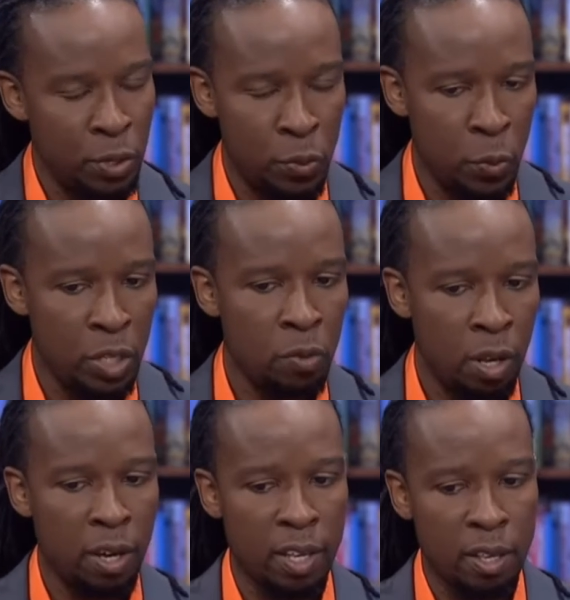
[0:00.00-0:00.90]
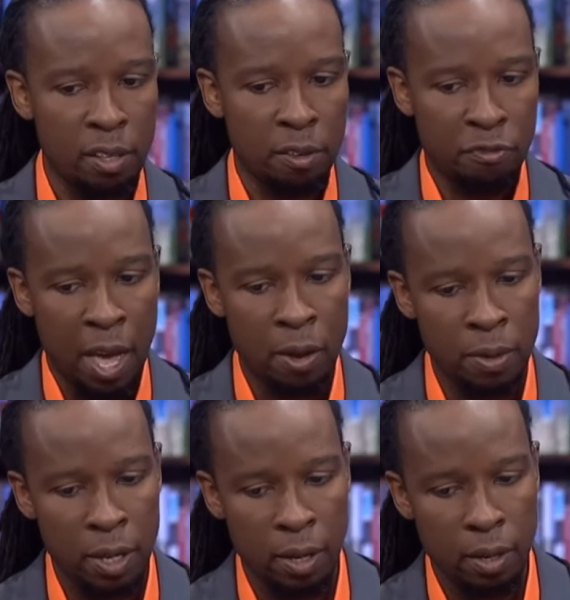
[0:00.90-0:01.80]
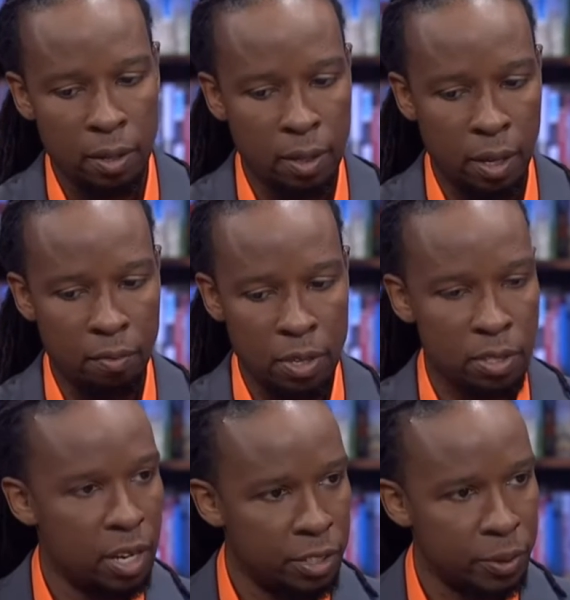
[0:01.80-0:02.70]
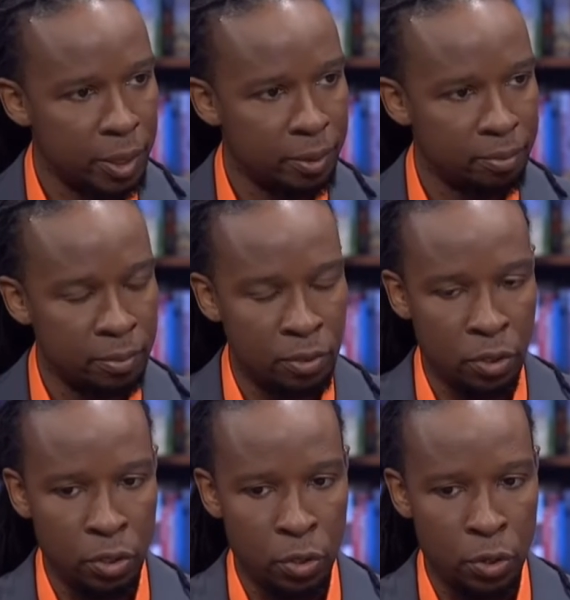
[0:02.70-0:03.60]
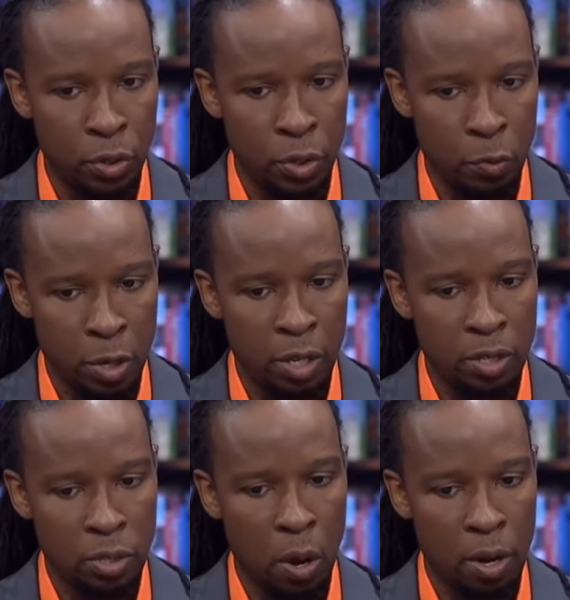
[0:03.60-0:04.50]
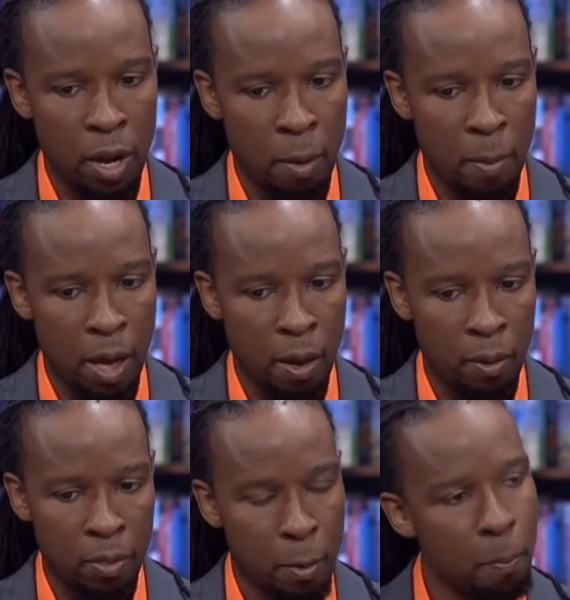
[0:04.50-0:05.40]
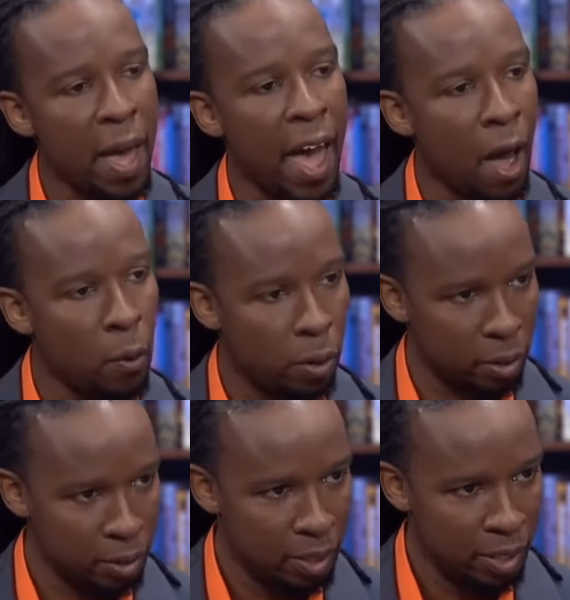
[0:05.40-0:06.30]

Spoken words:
When you look at the founding of this country, you're really talking about the power,